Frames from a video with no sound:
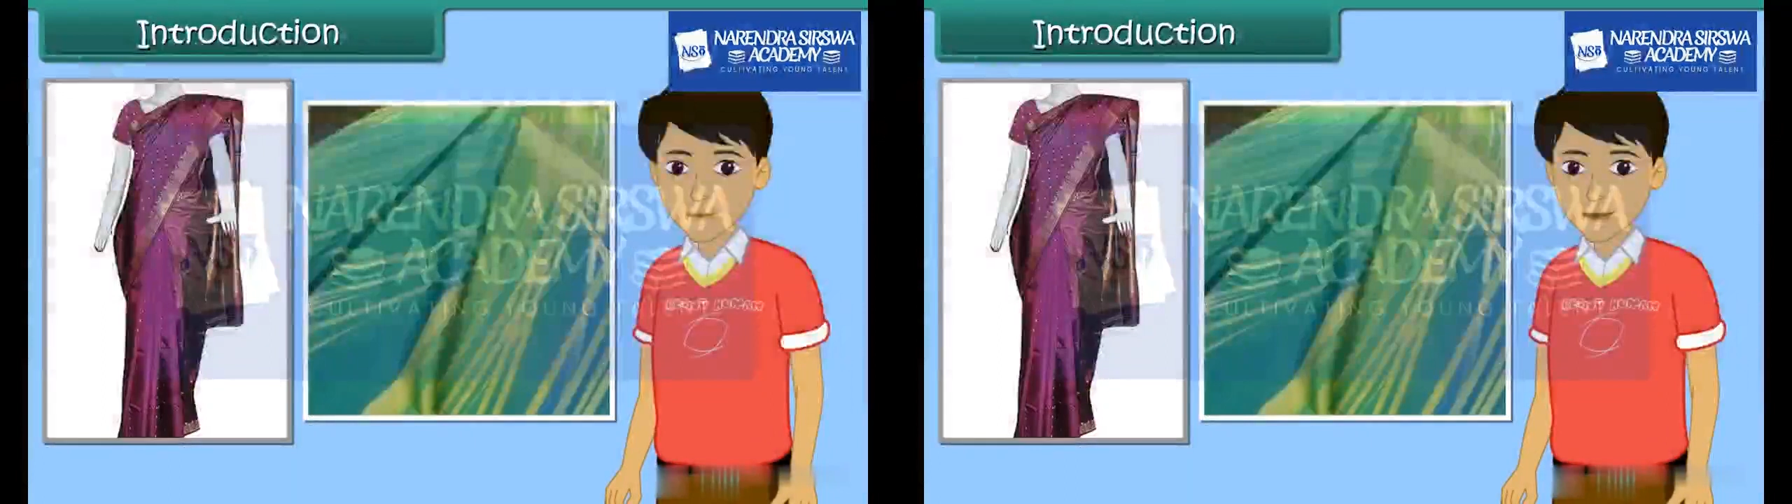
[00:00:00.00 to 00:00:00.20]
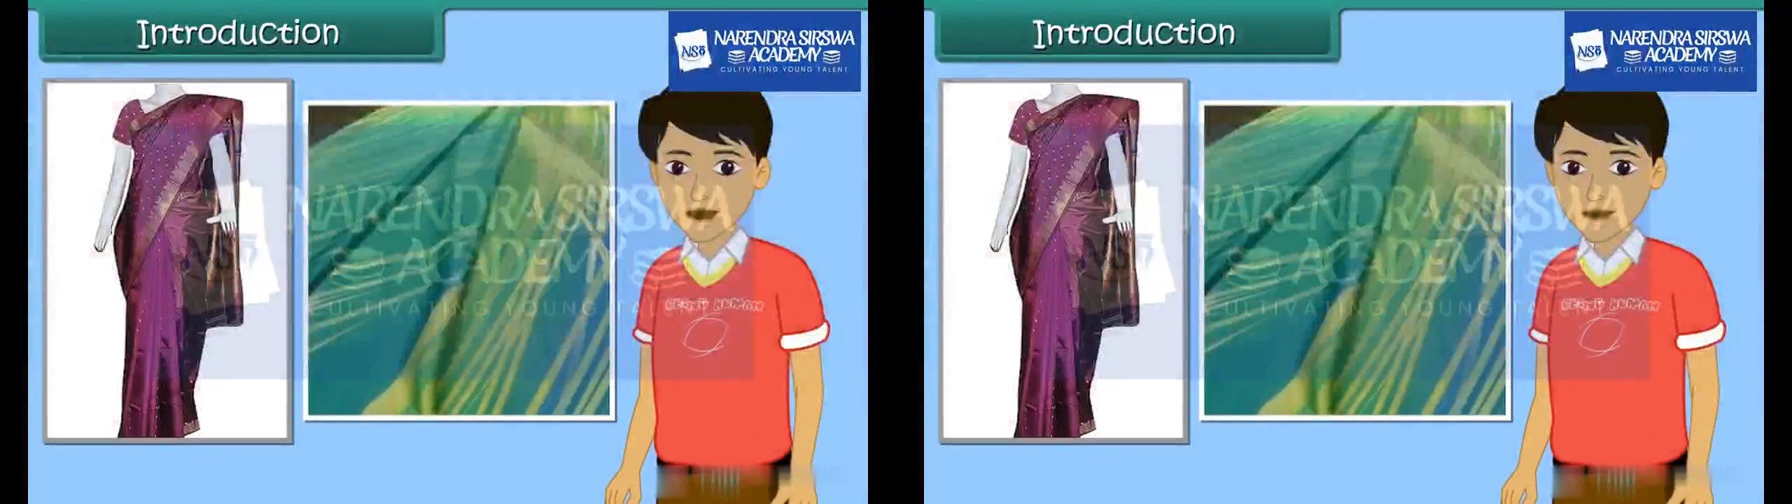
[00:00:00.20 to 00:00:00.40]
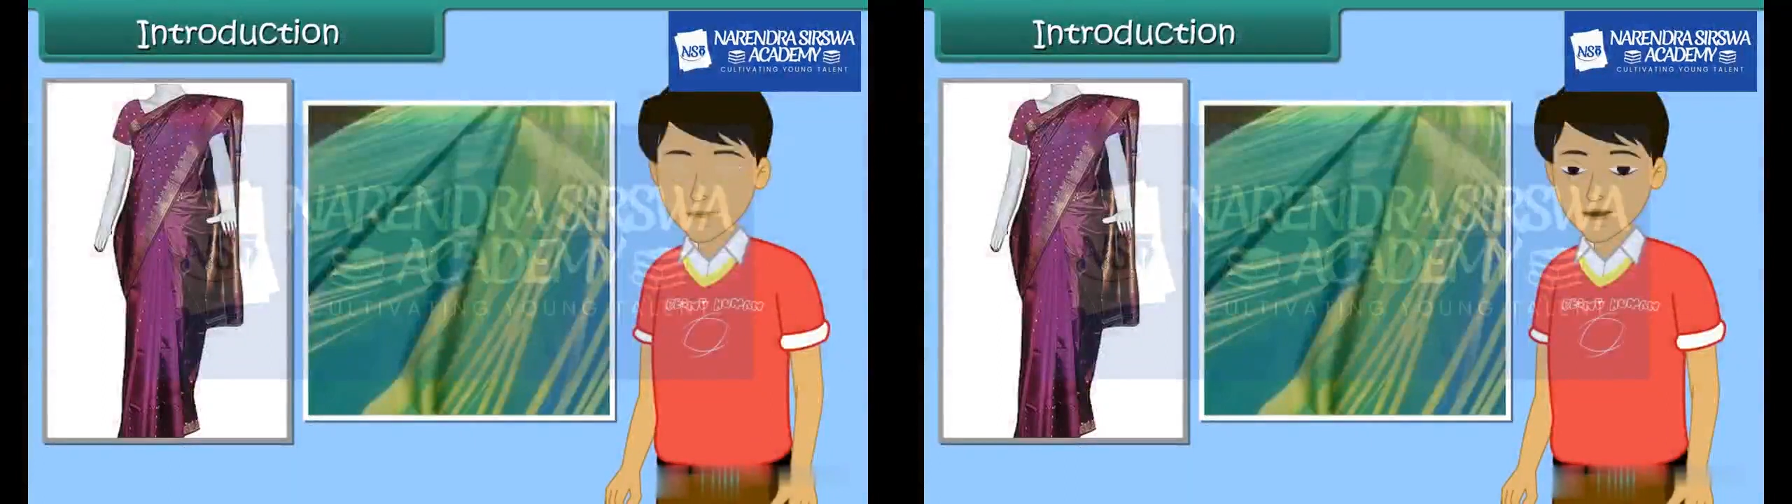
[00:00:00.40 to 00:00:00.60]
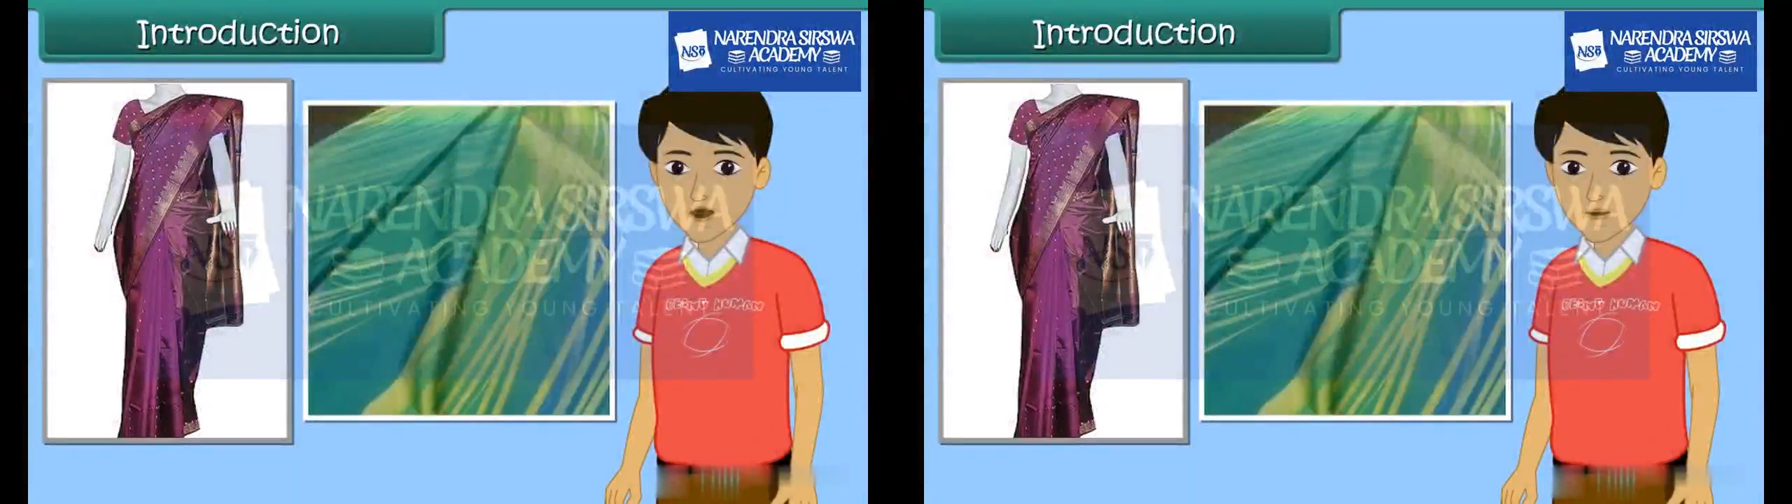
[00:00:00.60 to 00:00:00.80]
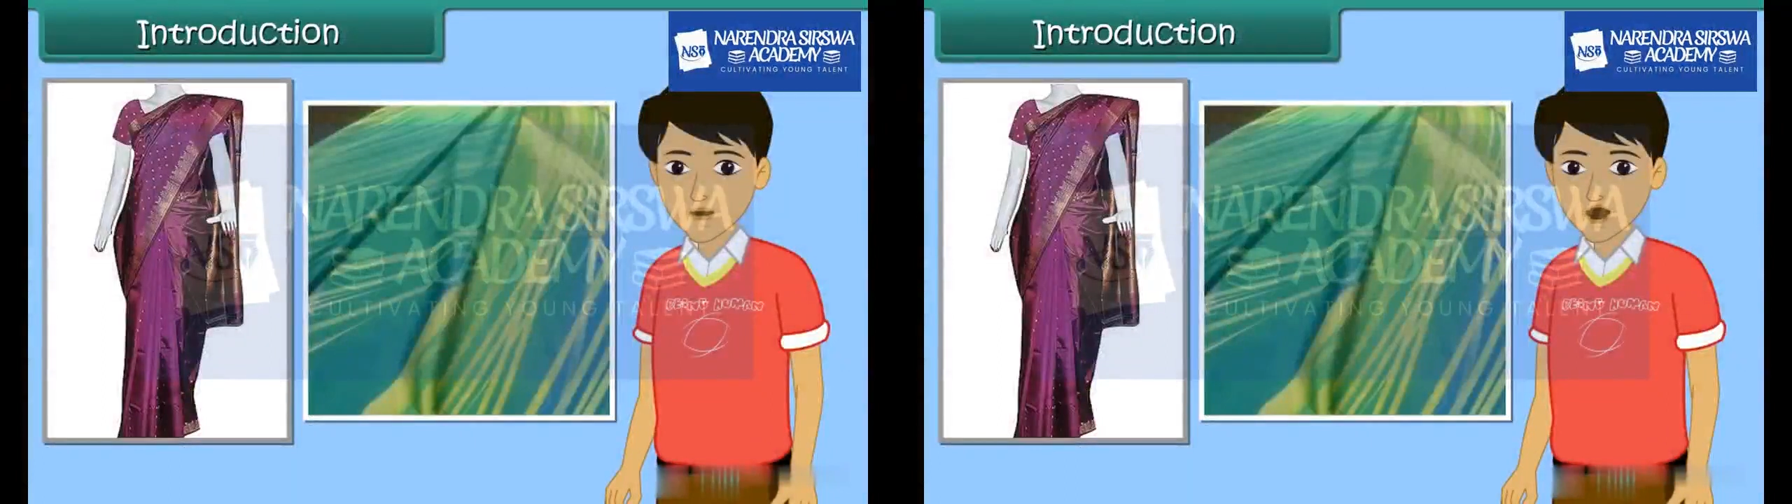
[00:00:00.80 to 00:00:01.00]
this
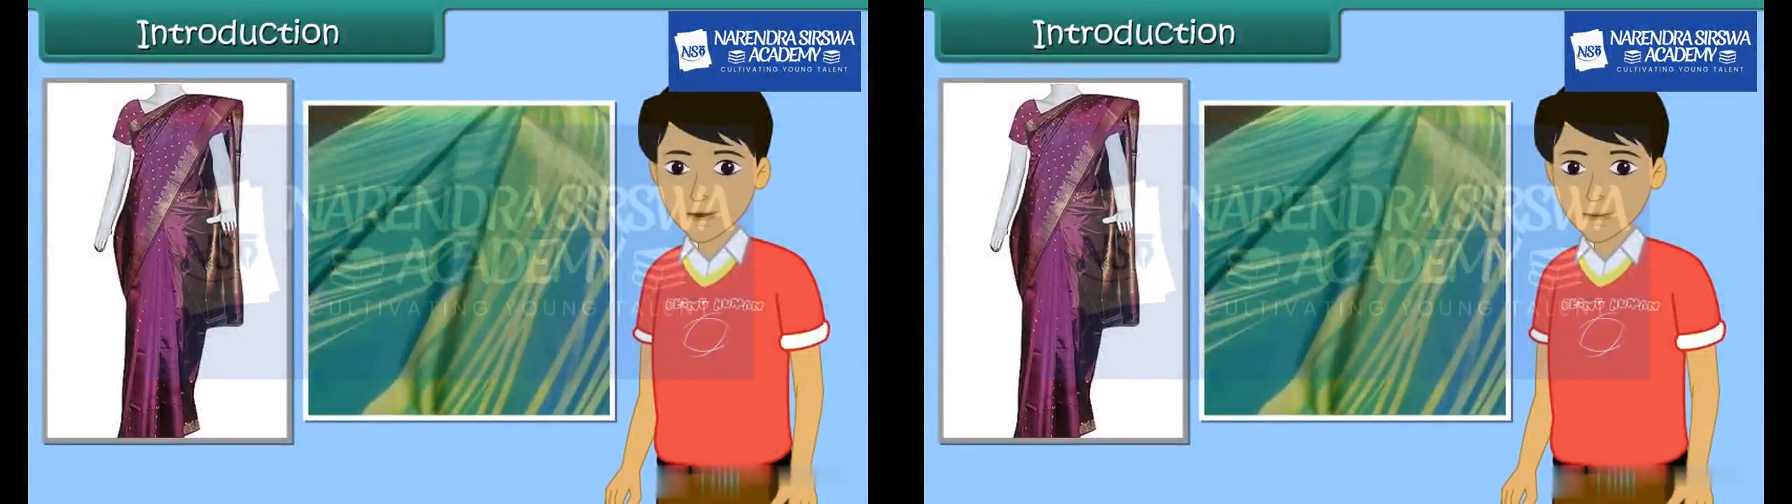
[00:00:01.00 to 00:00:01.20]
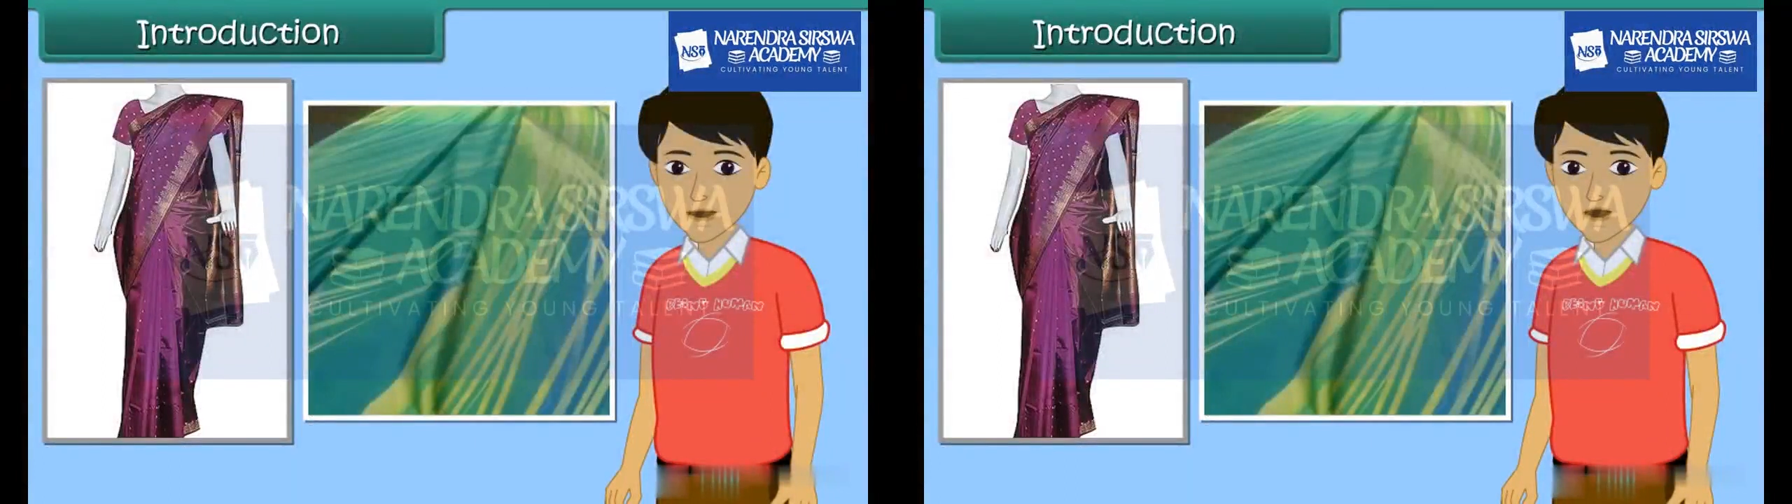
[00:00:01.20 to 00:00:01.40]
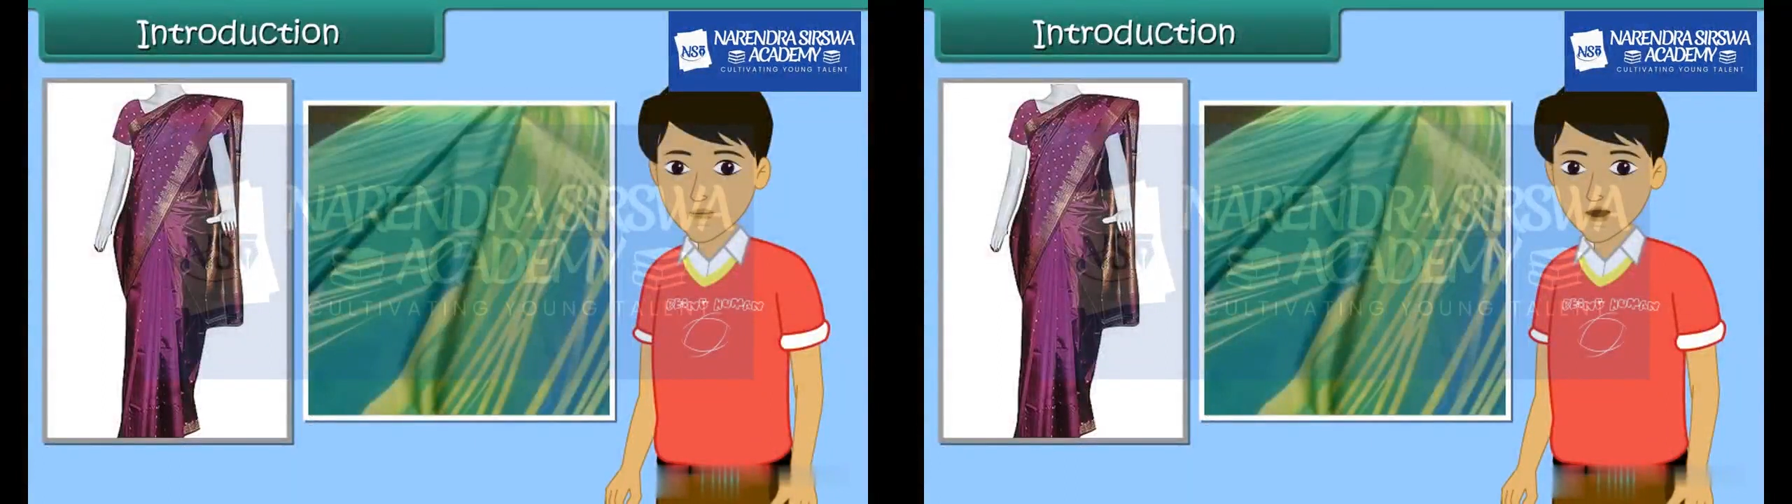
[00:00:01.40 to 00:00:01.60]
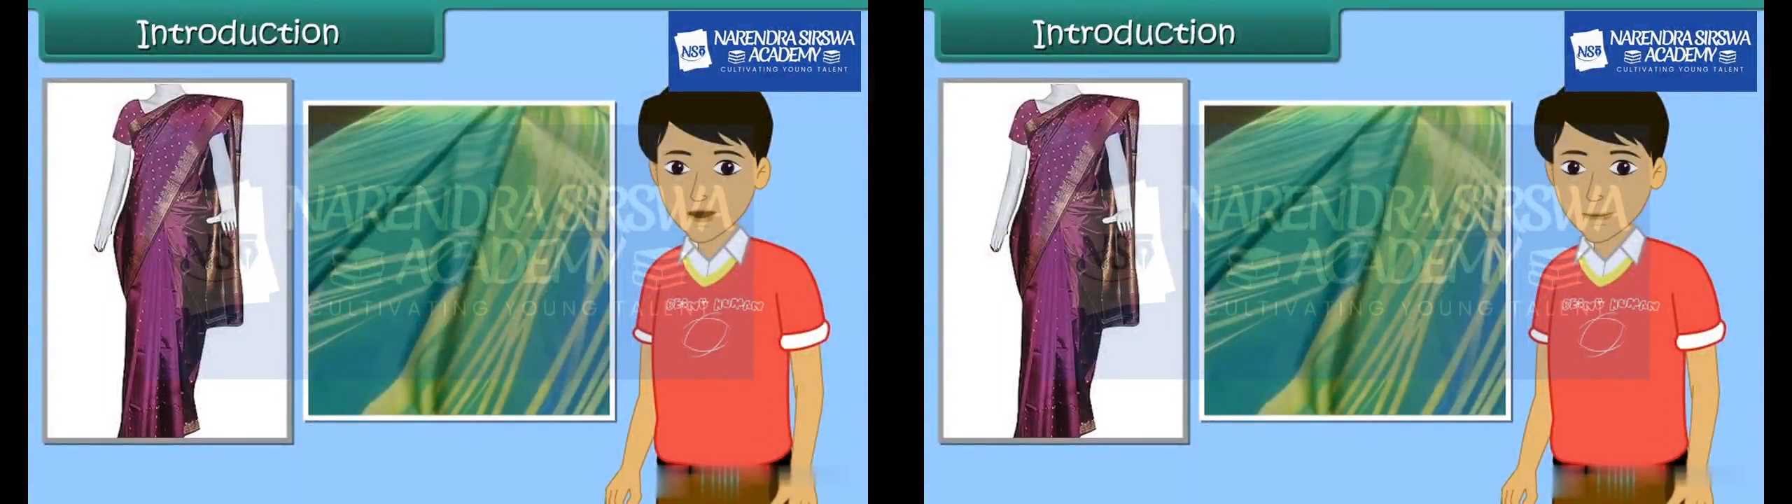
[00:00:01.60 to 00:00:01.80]
lesson, we will learn